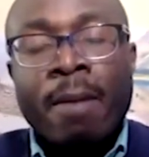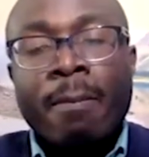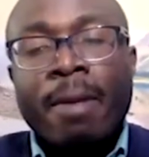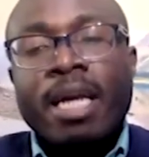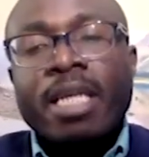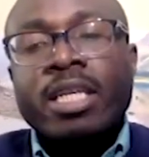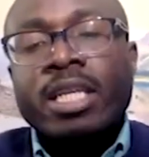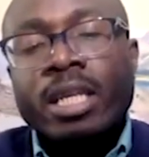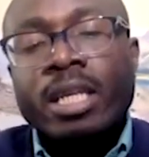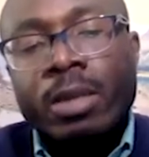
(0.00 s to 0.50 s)

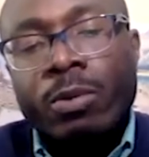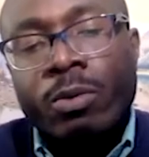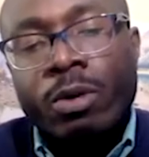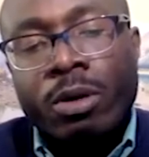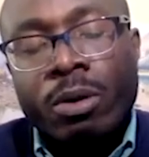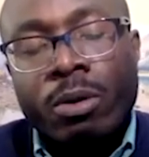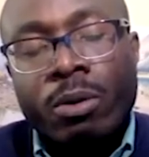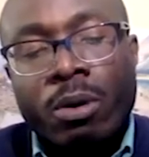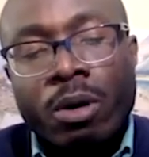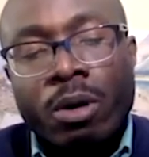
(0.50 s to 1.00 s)
But ideally
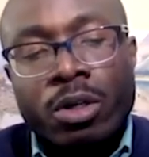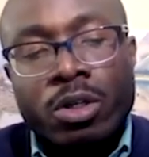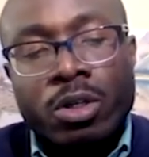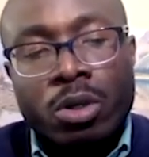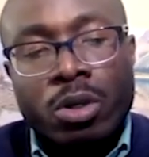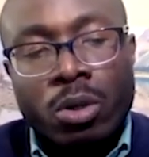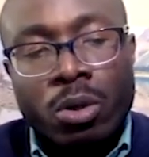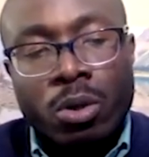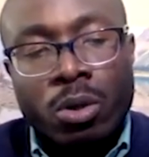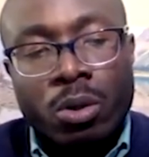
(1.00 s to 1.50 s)
where we want to
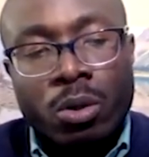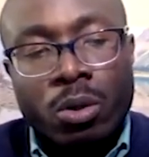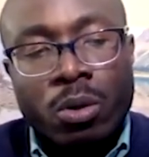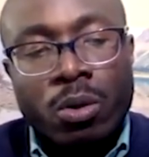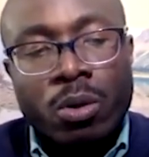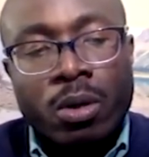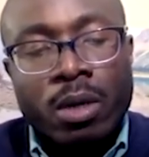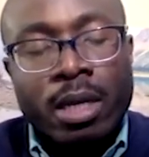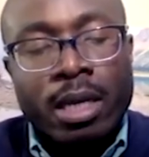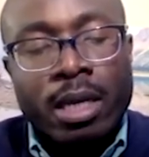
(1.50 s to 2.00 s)
go
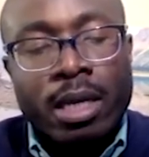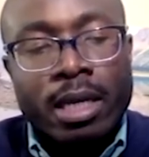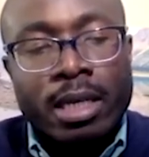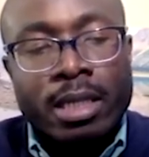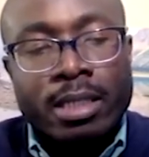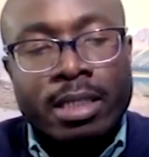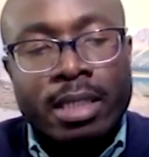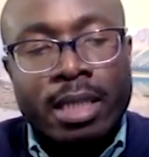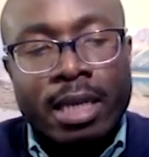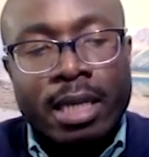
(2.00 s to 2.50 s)

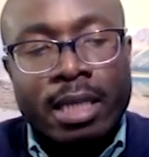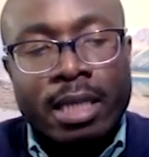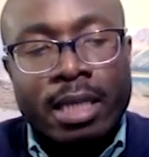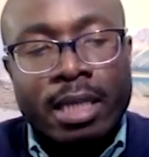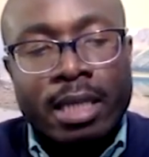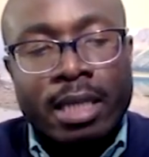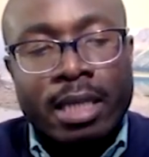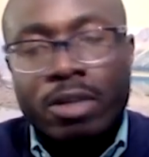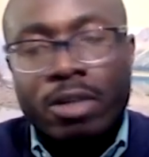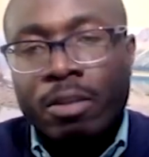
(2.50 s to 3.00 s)
is that
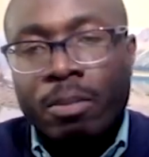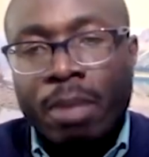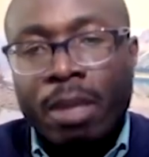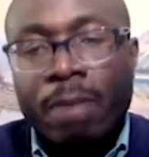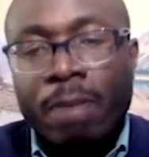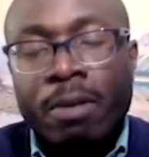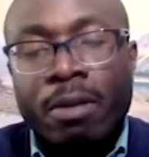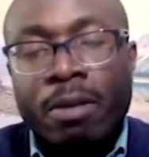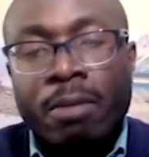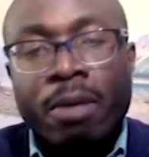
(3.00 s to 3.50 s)
you know the
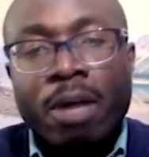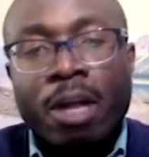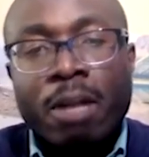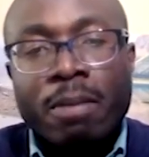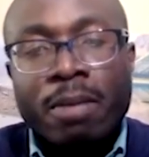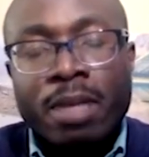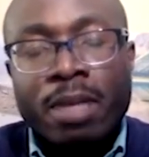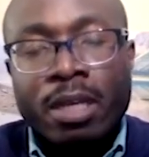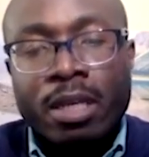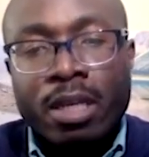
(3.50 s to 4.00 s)
paper and
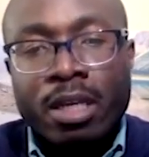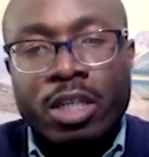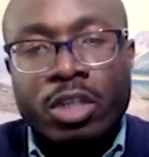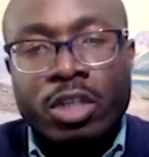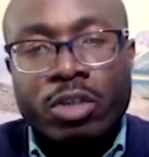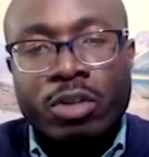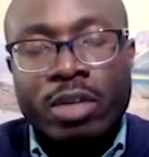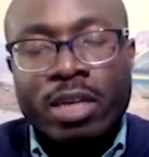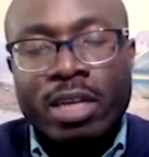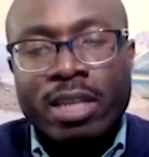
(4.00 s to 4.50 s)
pulp
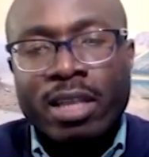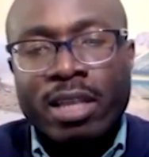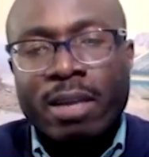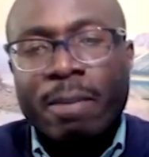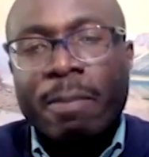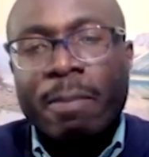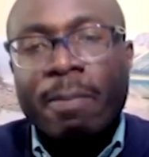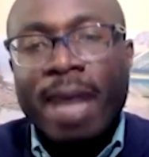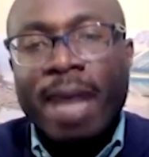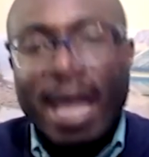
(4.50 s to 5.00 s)
industry they're
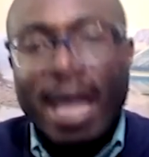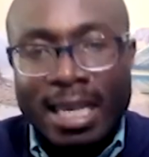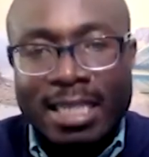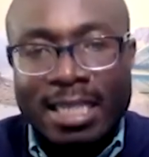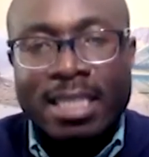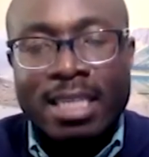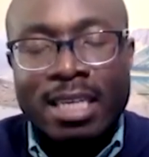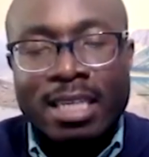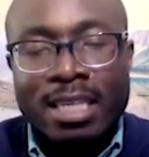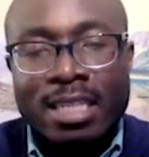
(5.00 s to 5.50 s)

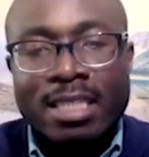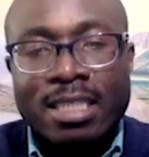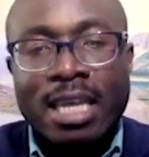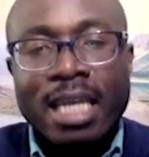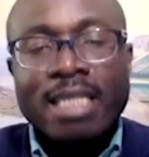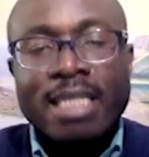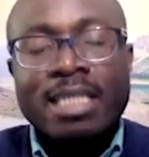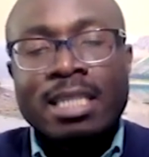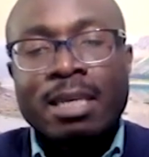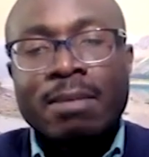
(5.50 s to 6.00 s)
masters
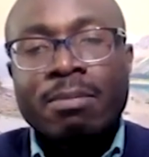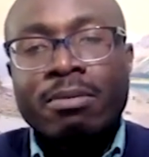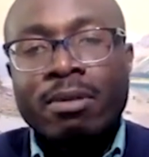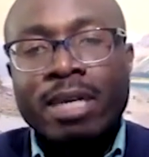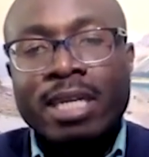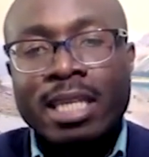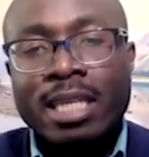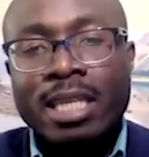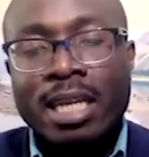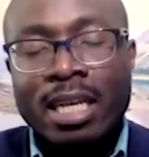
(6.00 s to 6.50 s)
at
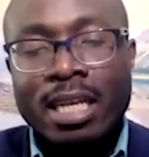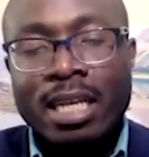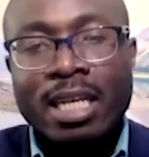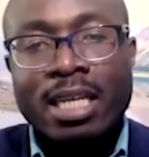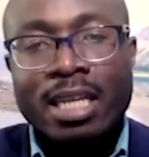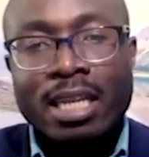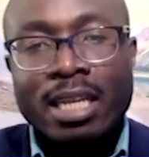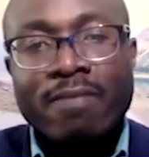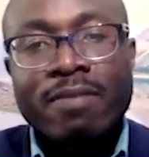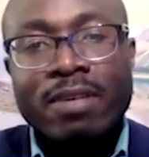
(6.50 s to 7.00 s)
separating
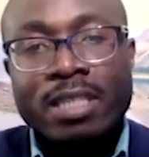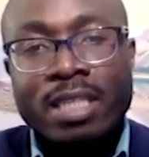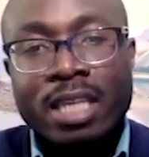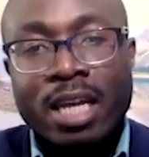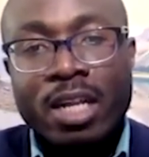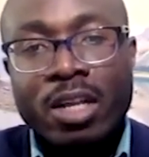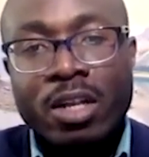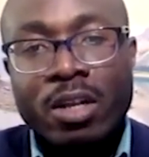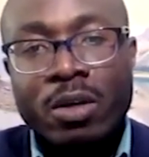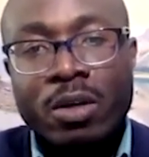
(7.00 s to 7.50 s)
lignin for
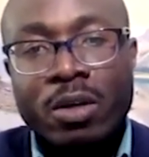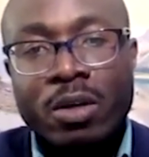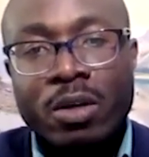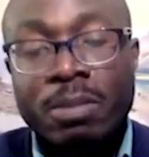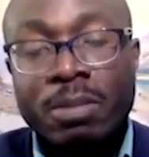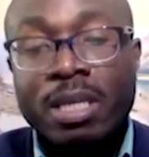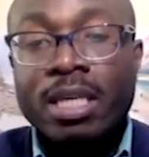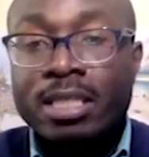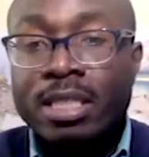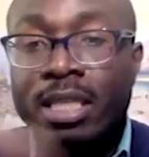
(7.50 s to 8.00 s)

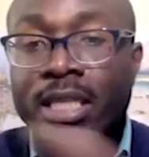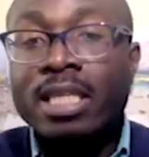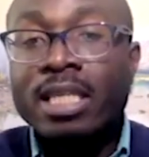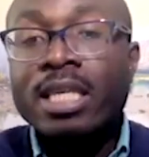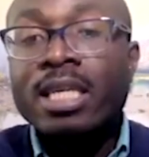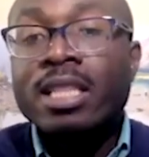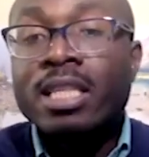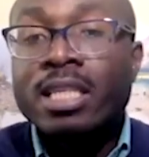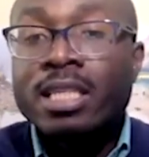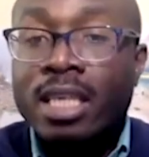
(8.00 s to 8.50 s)
cellulose because they
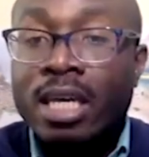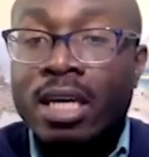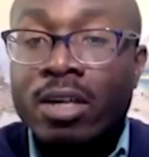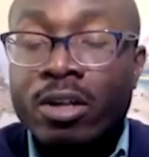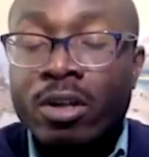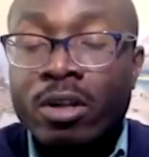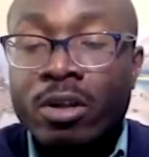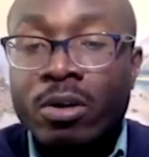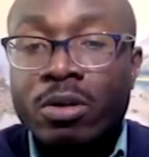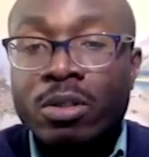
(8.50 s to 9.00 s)
need the
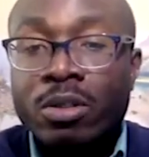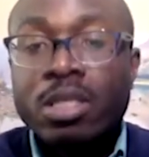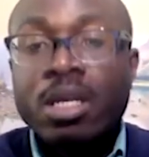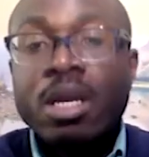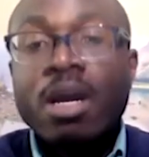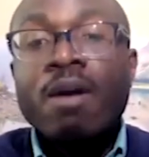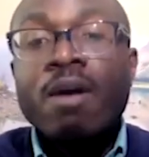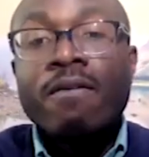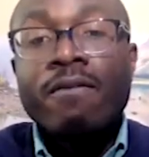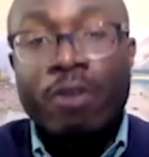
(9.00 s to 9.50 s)
cellulose
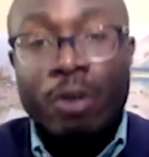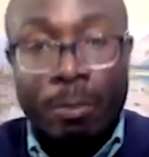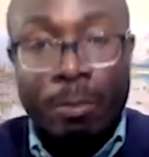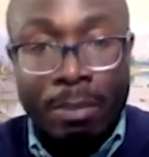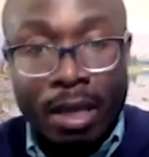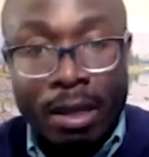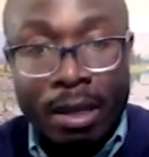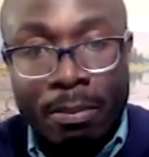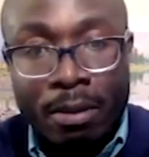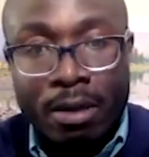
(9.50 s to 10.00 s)
for
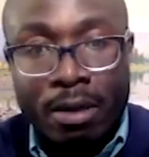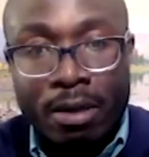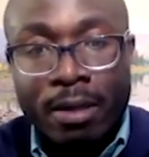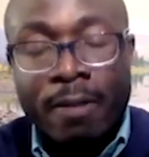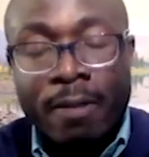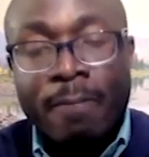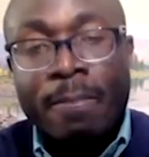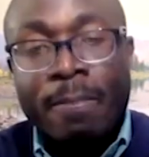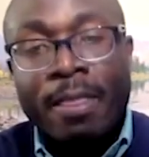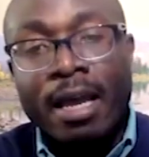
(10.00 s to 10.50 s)
paper
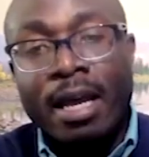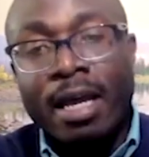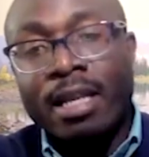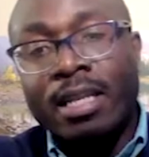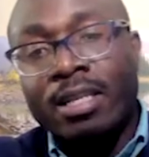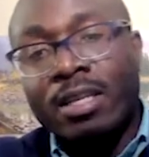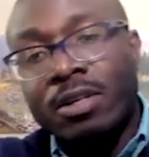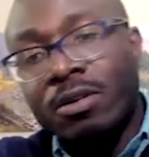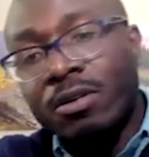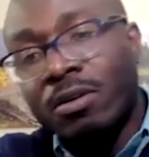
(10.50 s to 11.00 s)
and
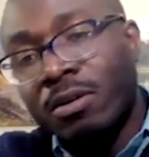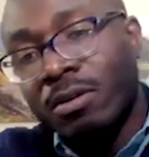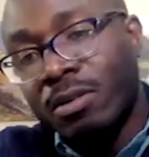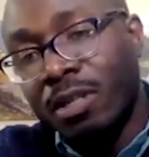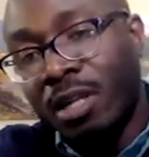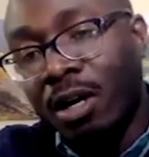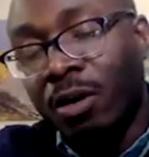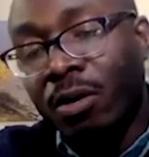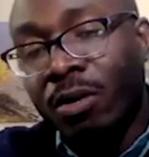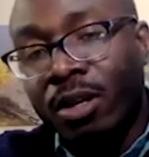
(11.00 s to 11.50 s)
you know
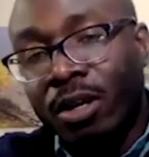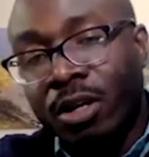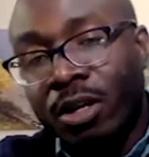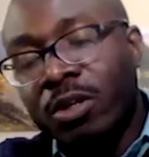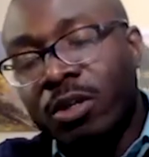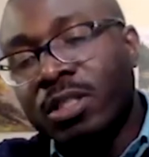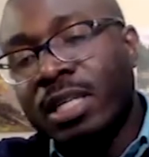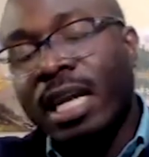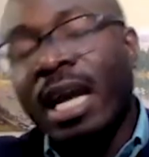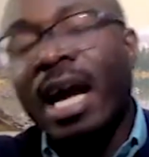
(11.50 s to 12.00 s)
now they're
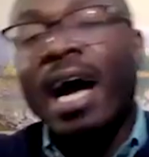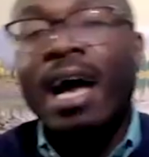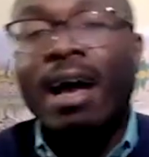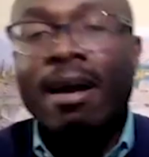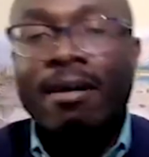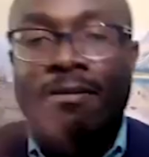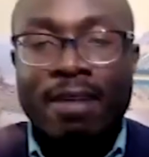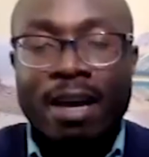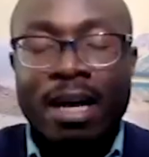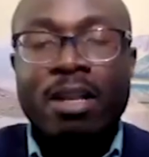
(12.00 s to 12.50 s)
using higher
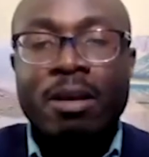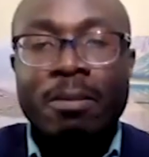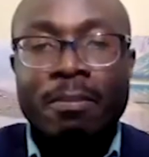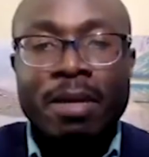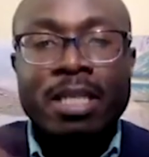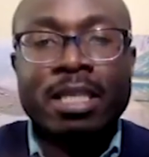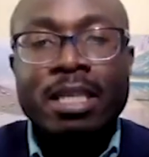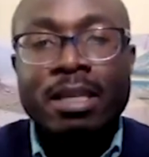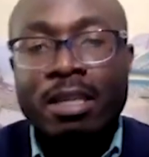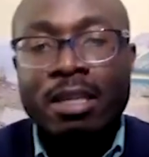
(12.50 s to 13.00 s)
value
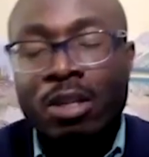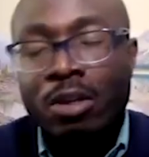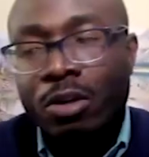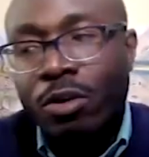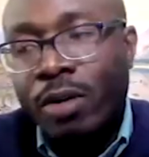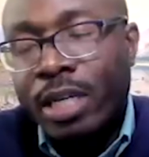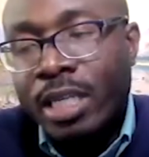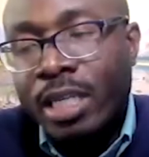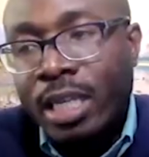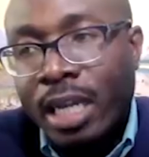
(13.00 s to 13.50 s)
you know
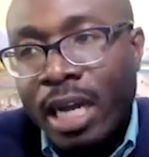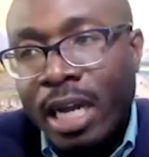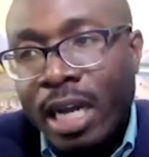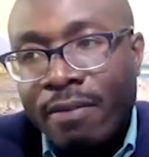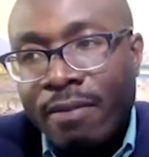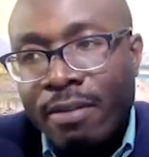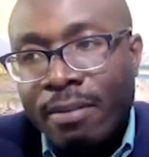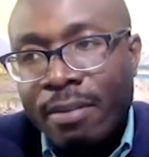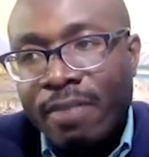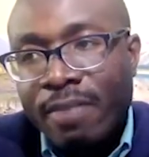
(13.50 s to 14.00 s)
creating higher
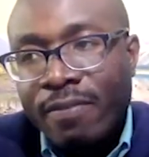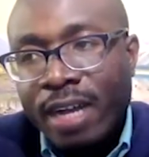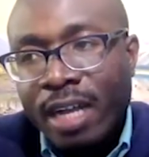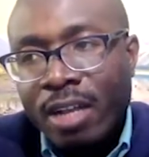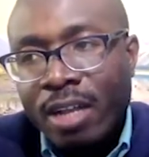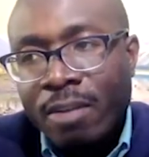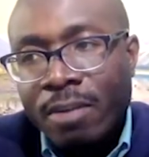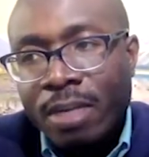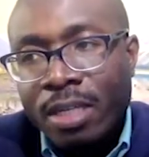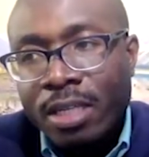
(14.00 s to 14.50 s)

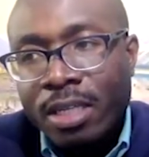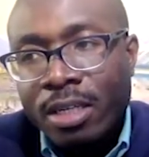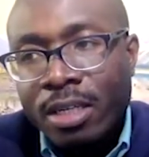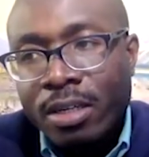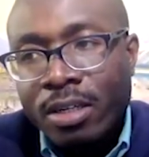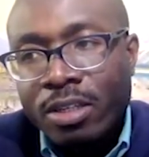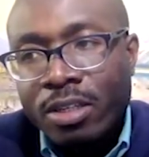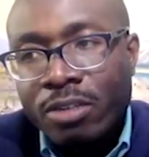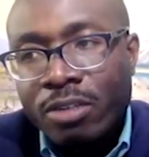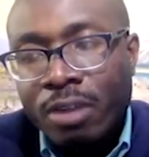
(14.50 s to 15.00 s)
value
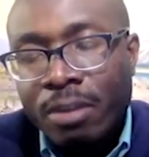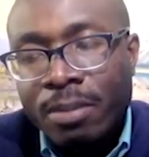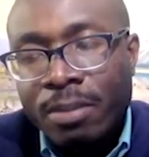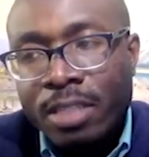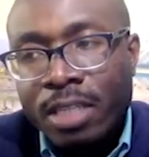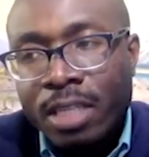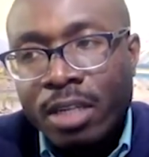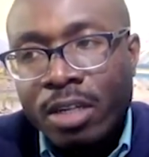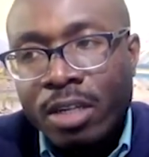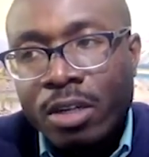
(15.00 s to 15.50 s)
materials from
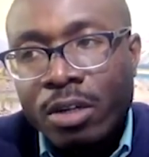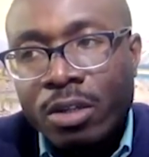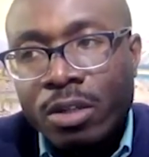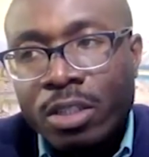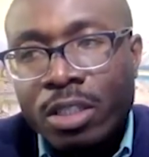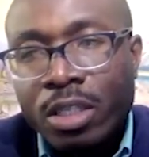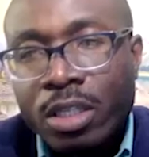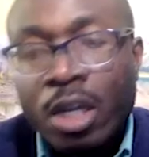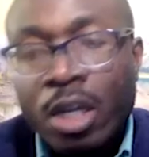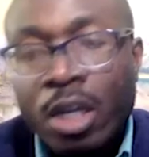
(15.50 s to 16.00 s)
cellulose